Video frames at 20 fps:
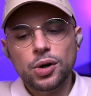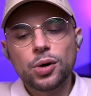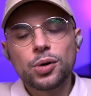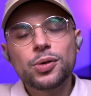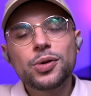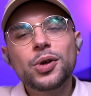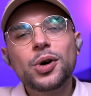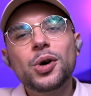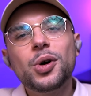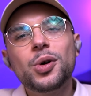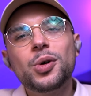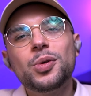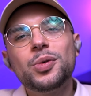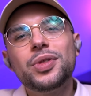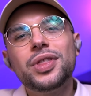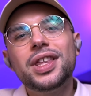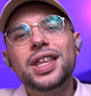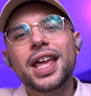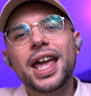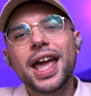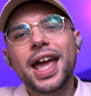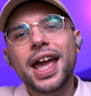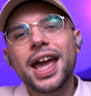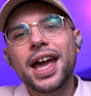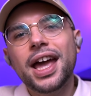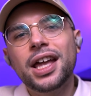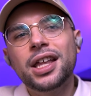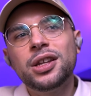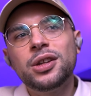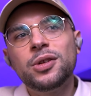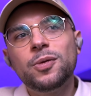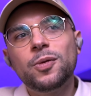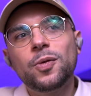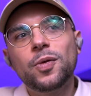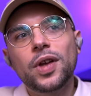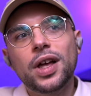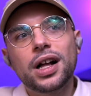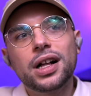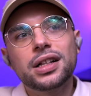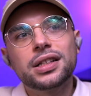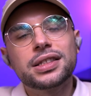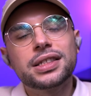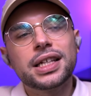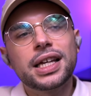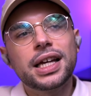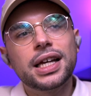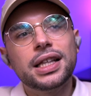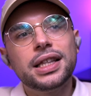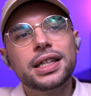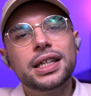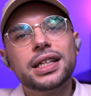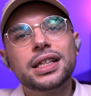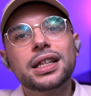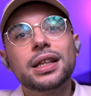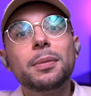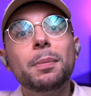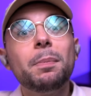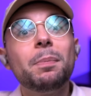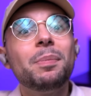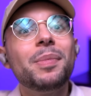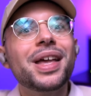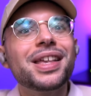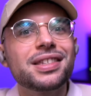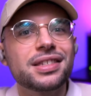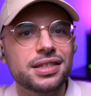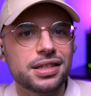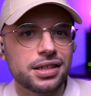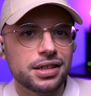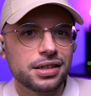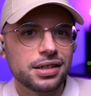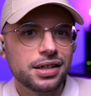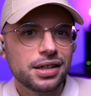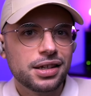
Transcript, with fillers: although the end felt a little messy.